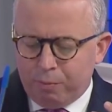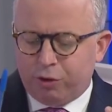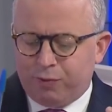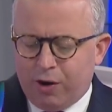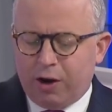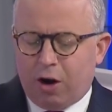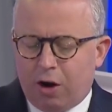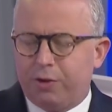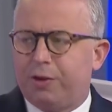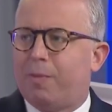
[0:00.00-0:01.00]
pushed very
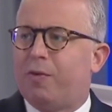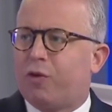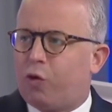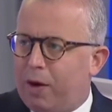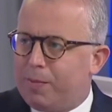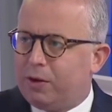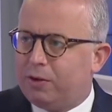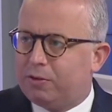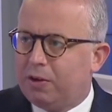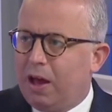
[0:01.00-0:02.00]
hard on the number of
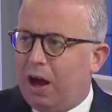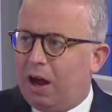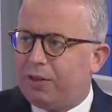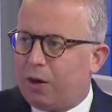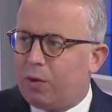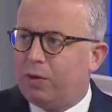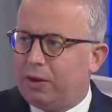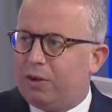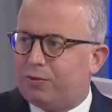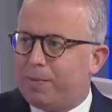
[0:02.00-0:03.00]
criminals that were
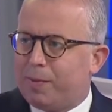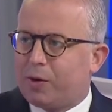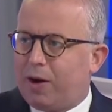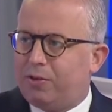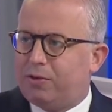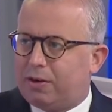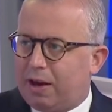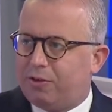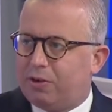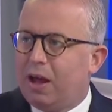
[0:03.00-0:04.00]
released from immigration
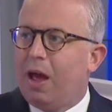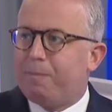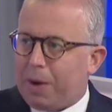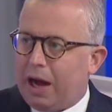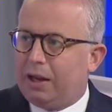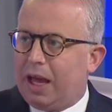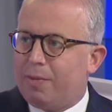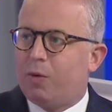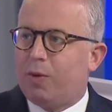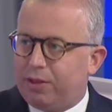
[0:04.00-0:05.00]
detention by
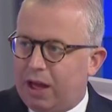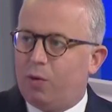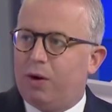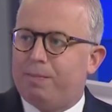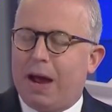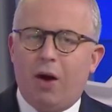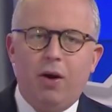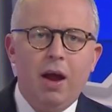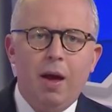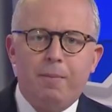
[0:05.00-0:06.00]
Labor when they were in
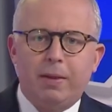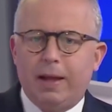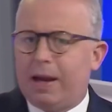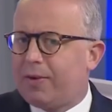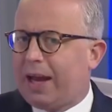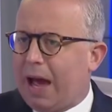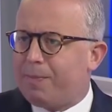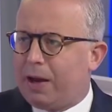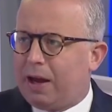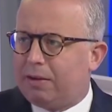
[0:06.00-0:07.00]
power, but they never
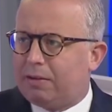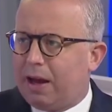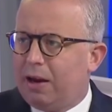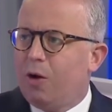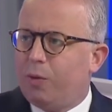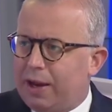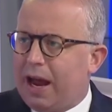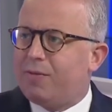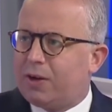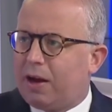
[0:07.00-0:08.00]
capitalized that with an
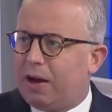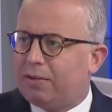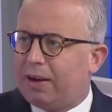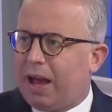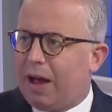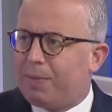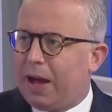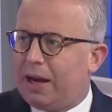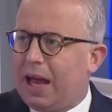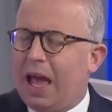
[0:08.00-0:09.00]
advertising
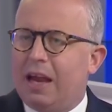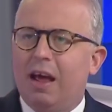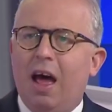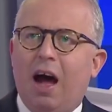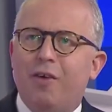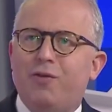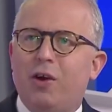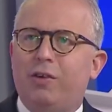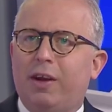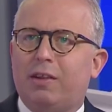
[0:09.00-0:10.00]
campaign. And I
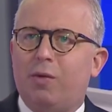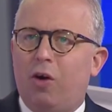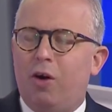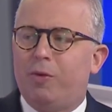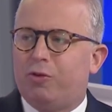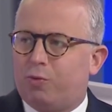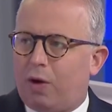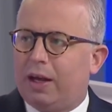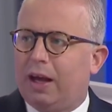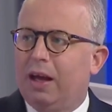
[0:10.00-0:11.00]
felt like they were almost
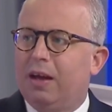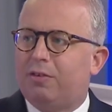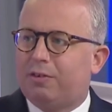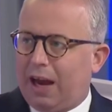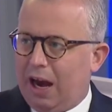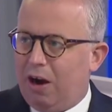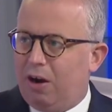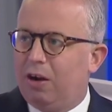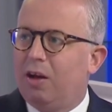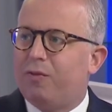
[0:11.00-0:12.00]
running
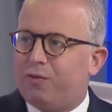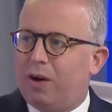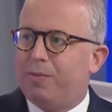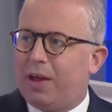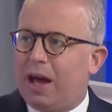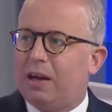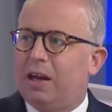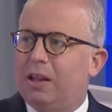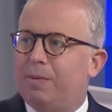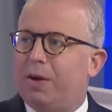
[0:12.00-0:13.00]
scared from that
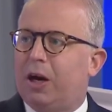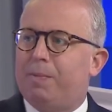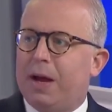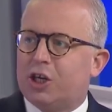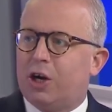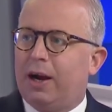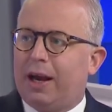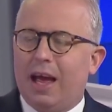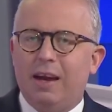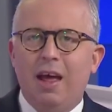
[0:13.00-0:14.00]
in the bigger picture.
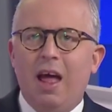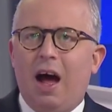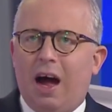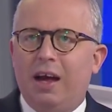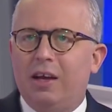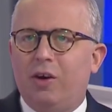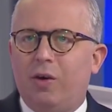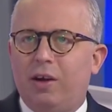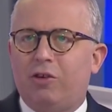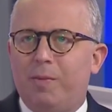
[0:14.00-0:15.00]
Again, you
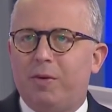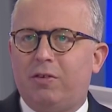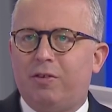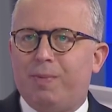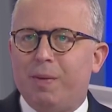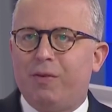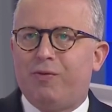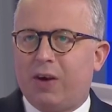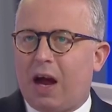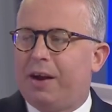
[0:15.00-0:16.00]
know, it's almost as if people
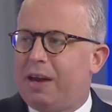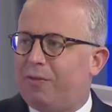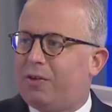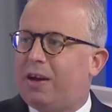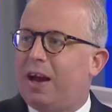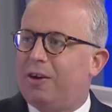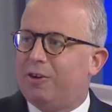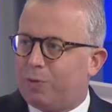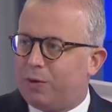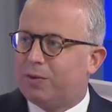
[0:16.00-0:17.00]
have forgotten after 10
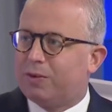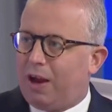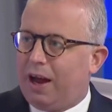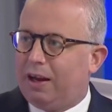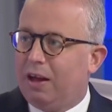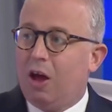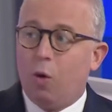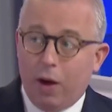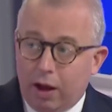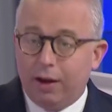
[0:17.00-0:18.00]
years what it was like.
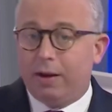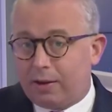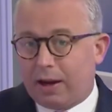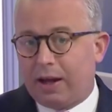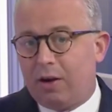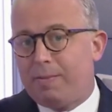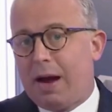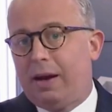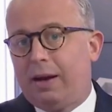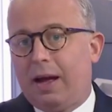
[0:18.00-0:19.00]
Well, they're going to get
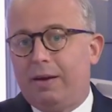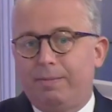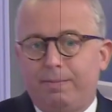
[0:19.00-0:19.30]
reminded again.